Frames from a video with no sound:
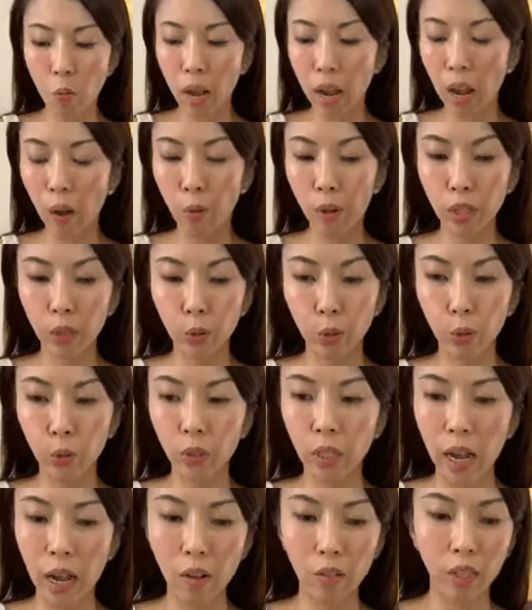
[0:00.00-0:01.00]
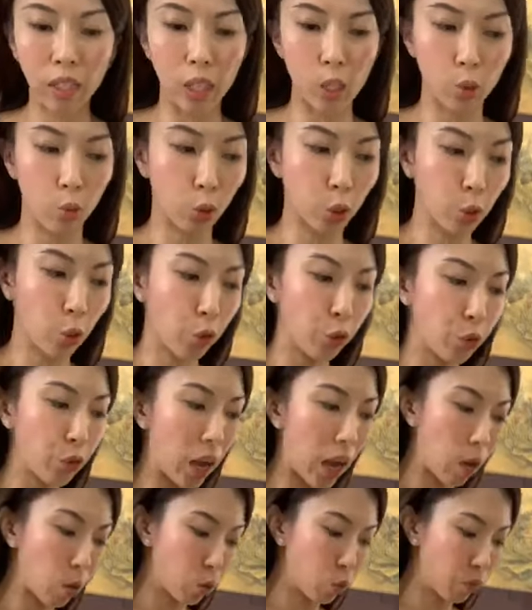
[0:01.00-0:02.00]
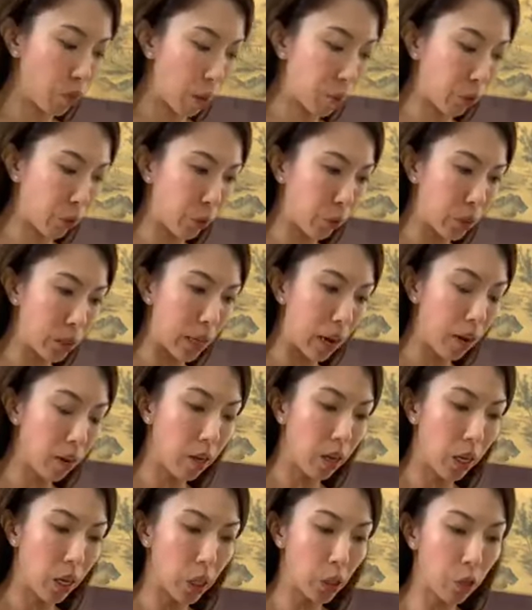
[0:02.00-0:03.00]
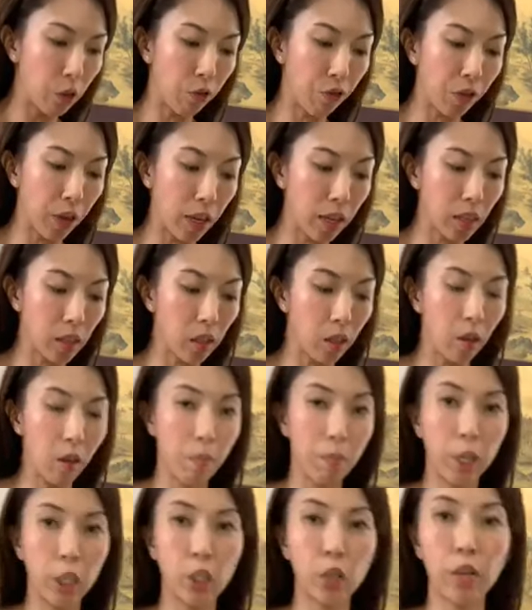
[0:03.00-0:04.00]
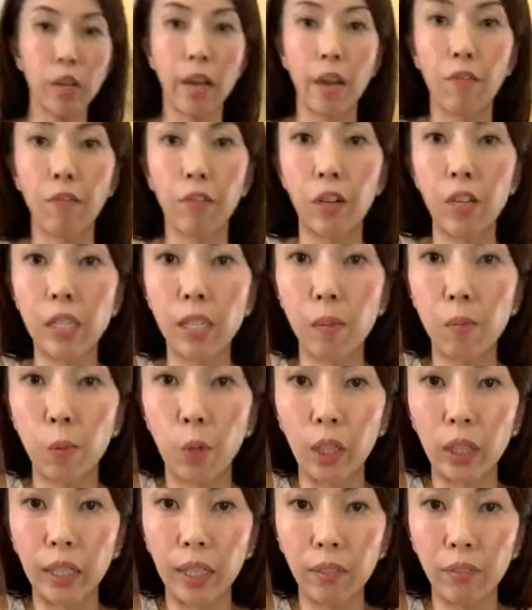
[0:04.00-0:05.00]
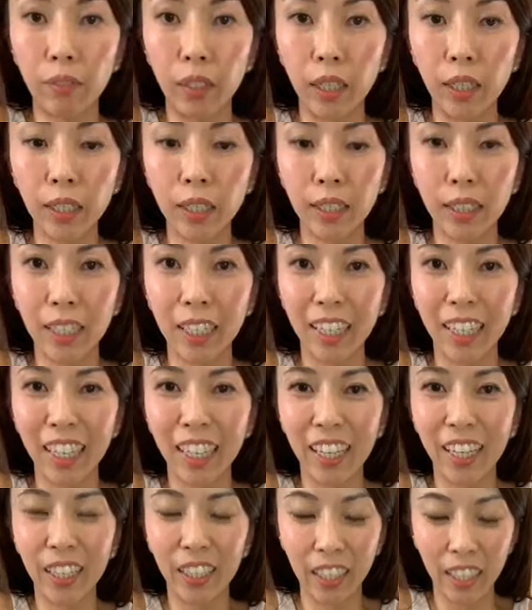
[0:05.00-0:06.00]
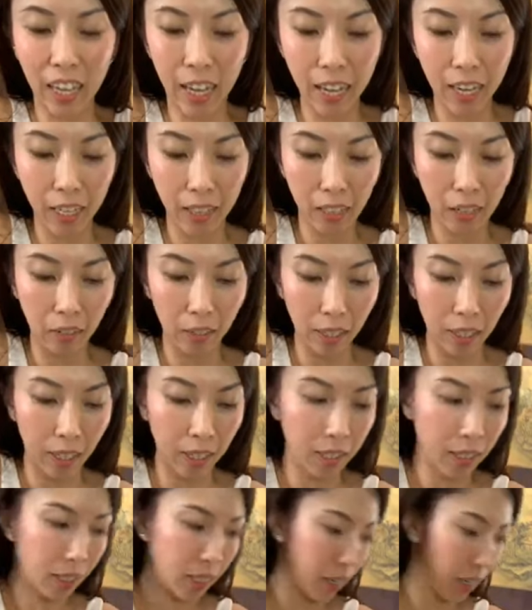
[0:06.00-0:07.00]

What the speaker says: what I want to do now is to show you how to wrap the gyoza. So first, make sure you have got some water first, okay, down here,